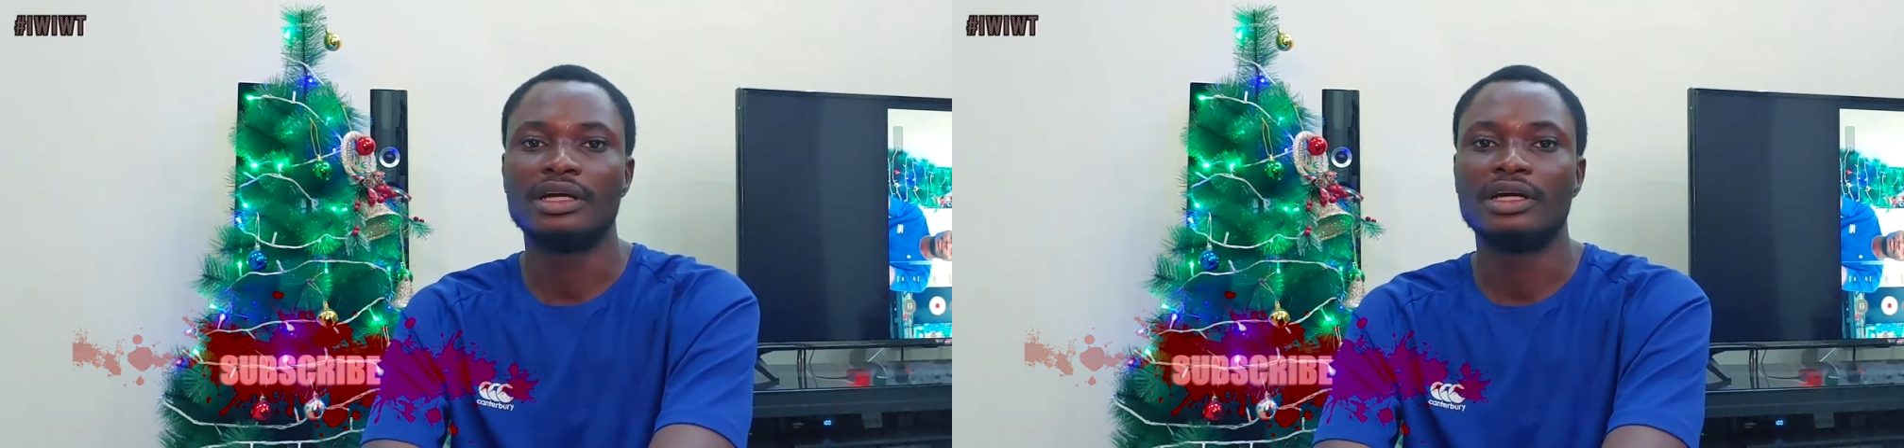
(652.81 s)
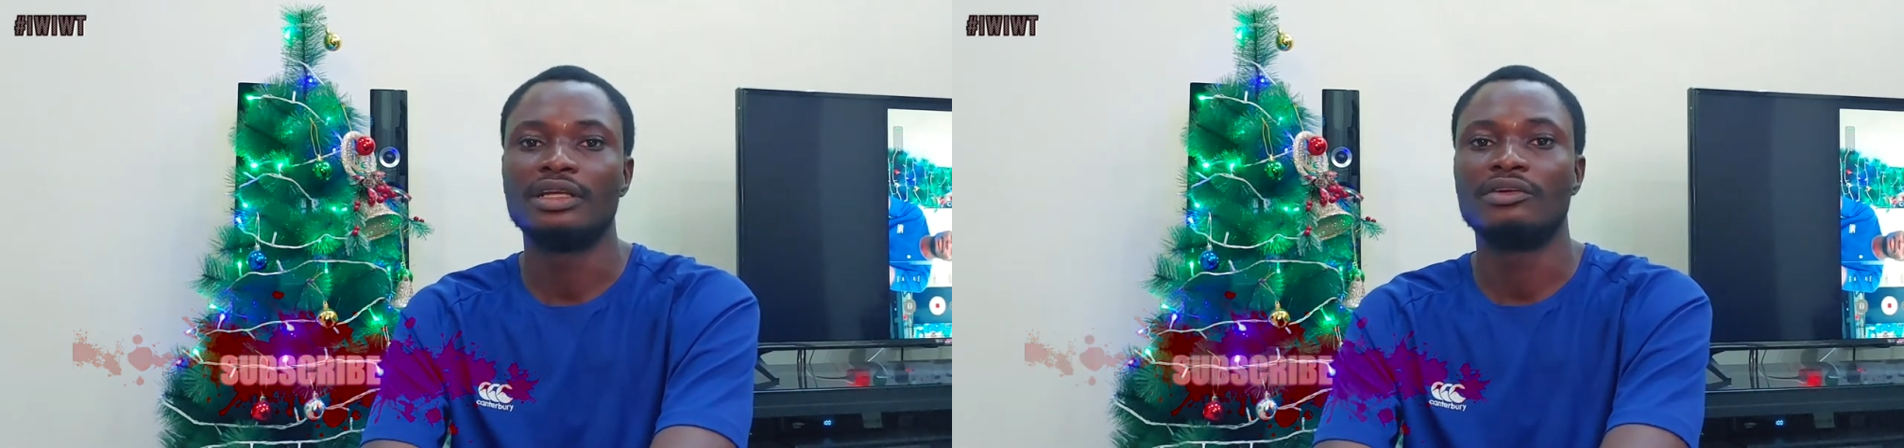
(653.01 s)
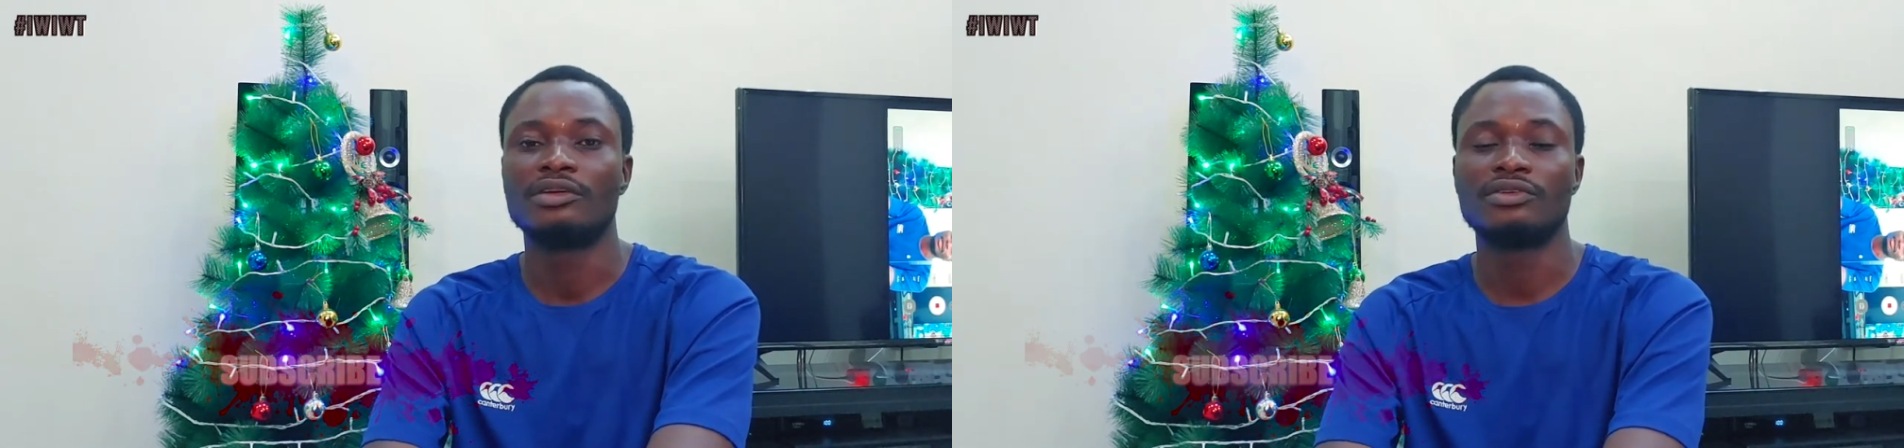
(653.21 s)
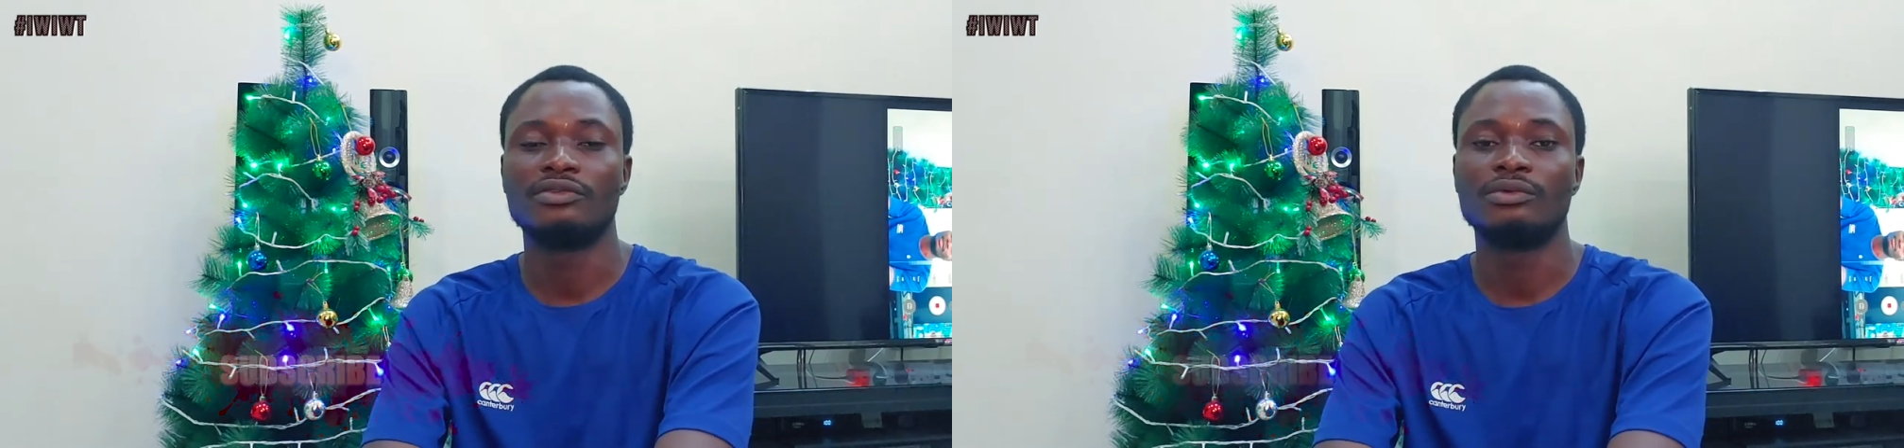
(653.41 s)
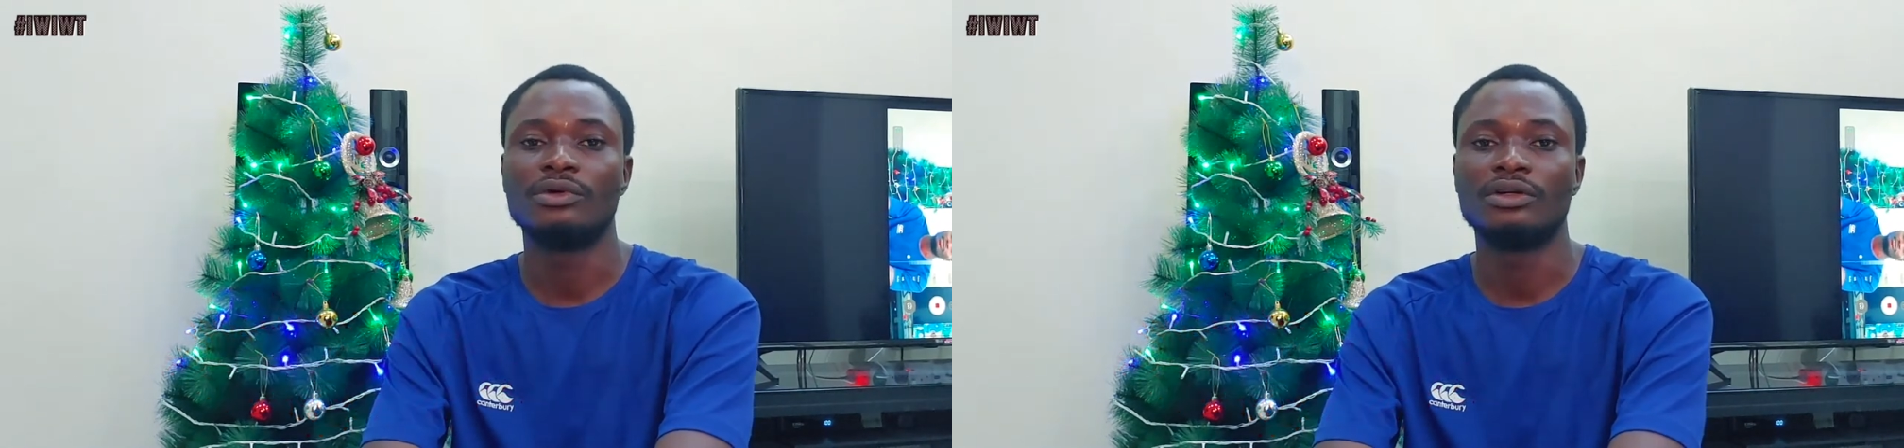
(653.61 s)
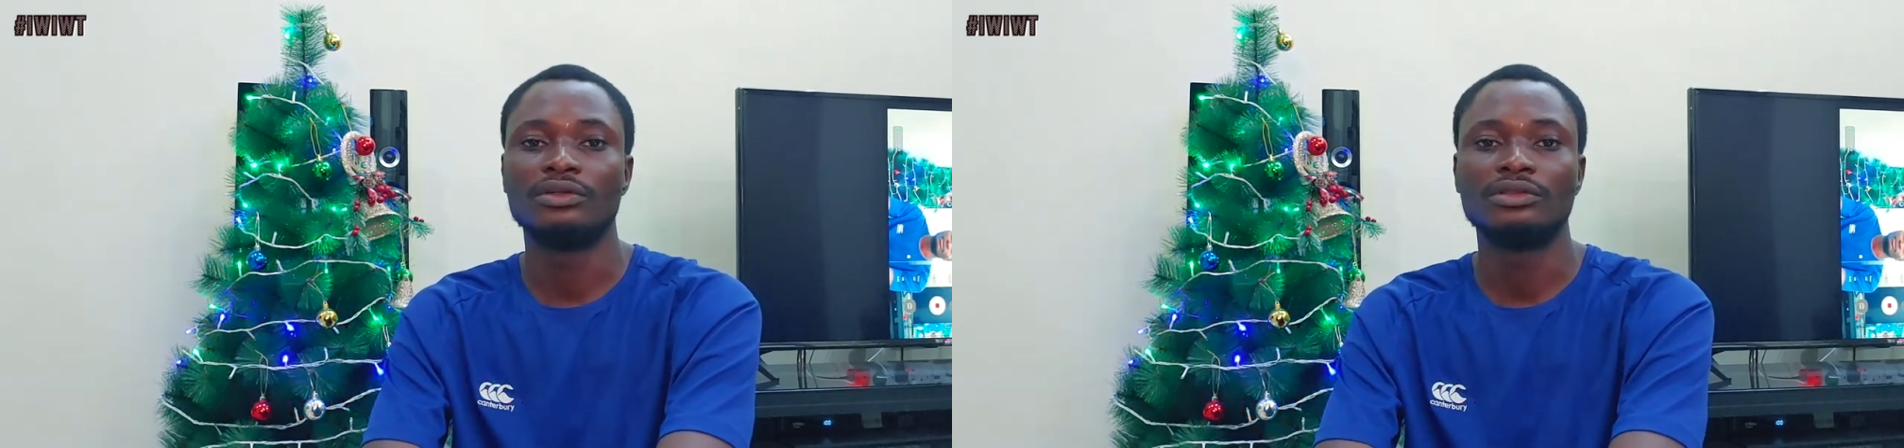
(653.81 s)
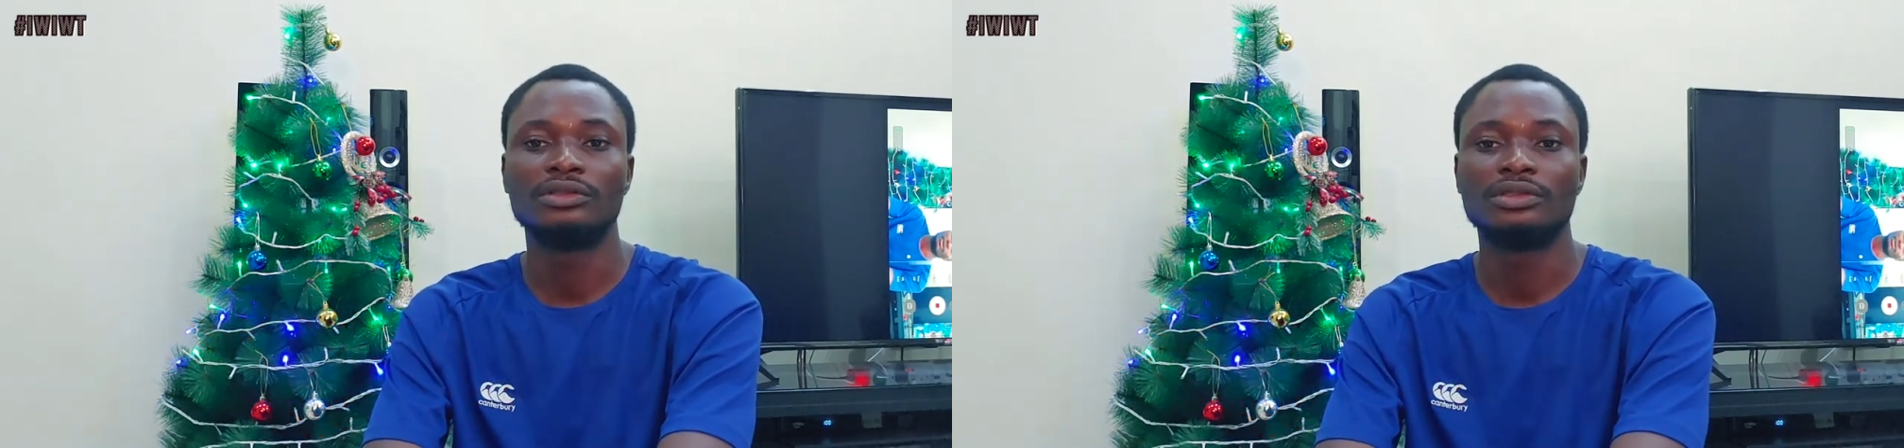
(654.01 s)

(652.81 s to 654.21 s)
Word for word: and the rest of the world,